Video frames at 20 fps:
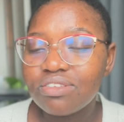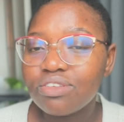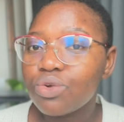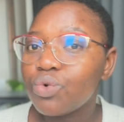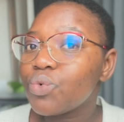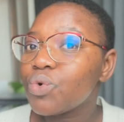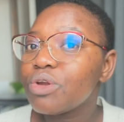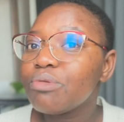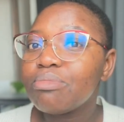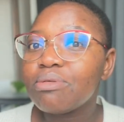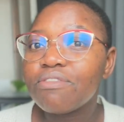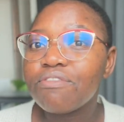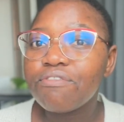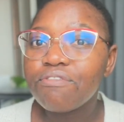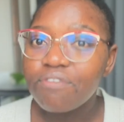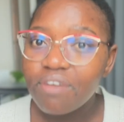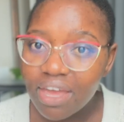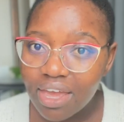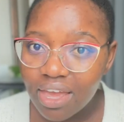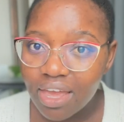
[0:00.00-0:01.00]
It wouldn't be
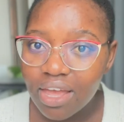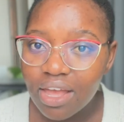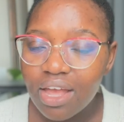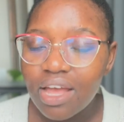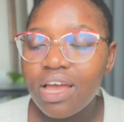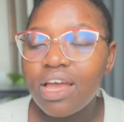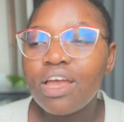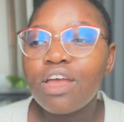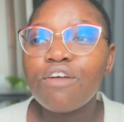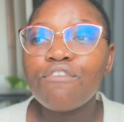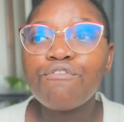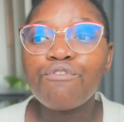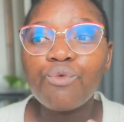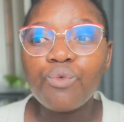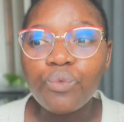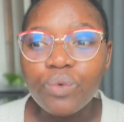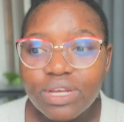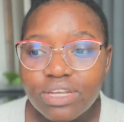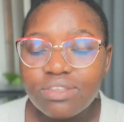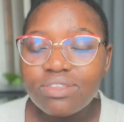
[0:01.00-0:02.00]
fair if
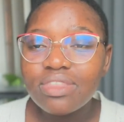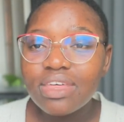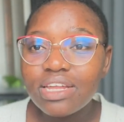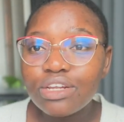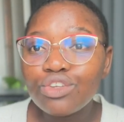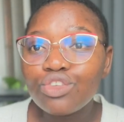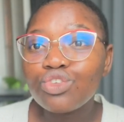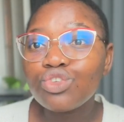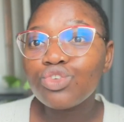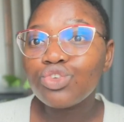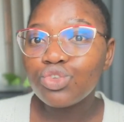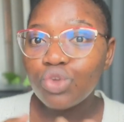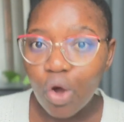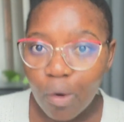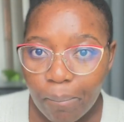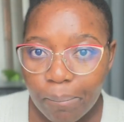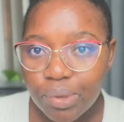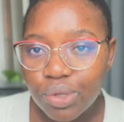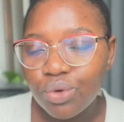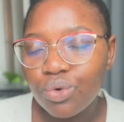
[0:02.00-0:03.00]
we then
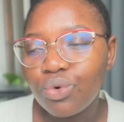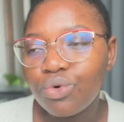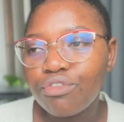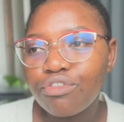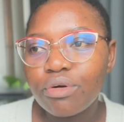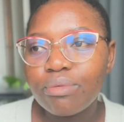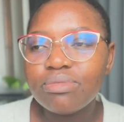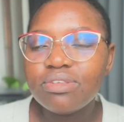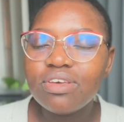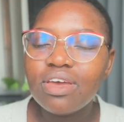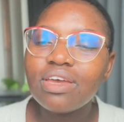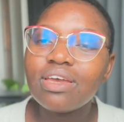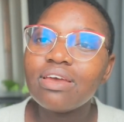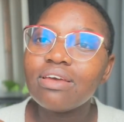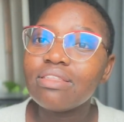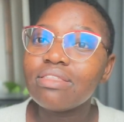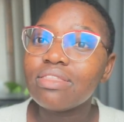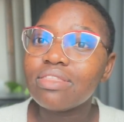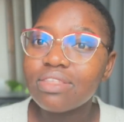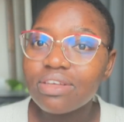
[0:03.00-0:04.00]
stop you from
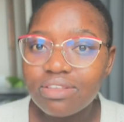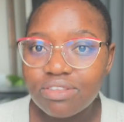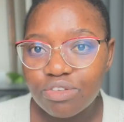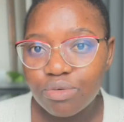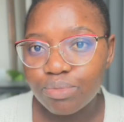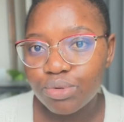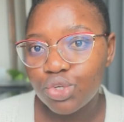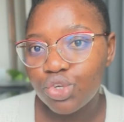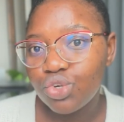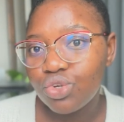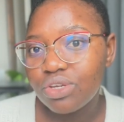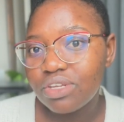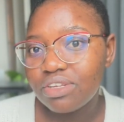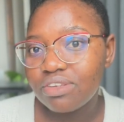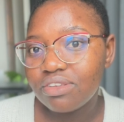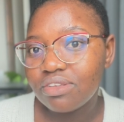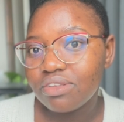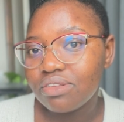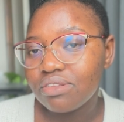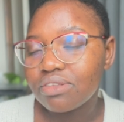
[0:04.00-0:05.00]
taking these
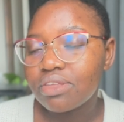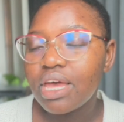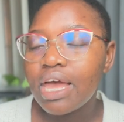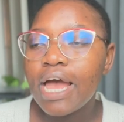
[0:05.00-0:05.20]
opportunities